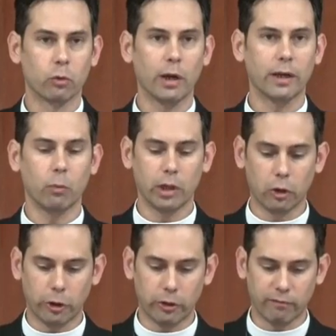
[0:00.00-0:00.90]
what can we
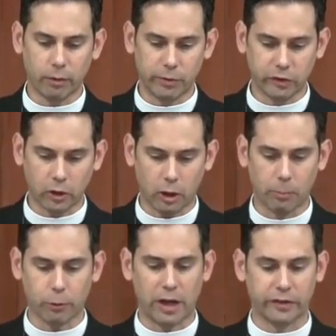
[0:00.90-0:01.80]
learn from this call
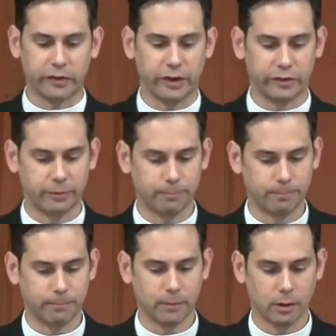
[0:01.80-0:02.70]
process?
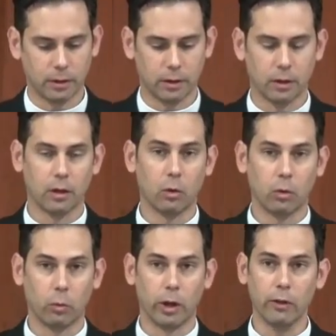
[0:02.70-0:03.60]

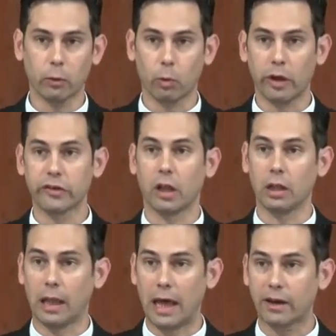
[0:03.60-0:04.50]
Well, there was a
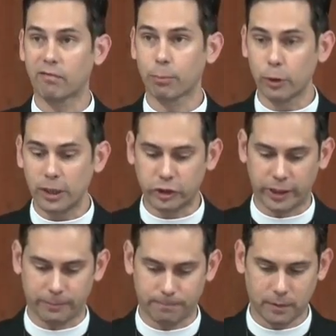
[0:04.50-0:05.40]
lot of
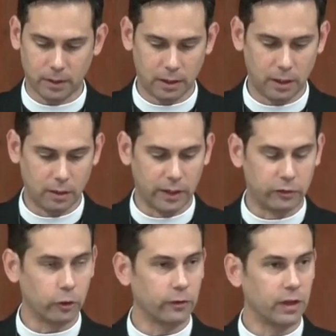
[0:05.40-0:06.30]
preaching. They
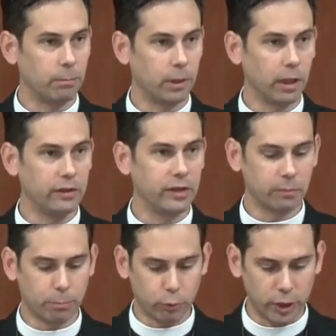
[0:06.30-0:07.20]
took the ability
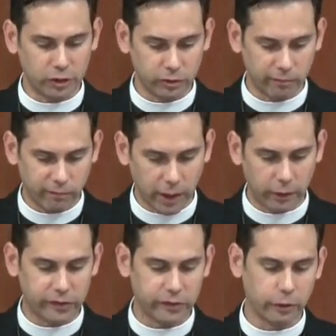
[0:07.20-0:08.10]
to preach
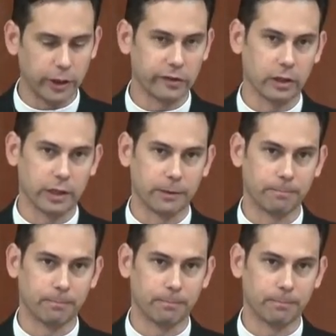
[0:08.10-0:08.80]
very seriously.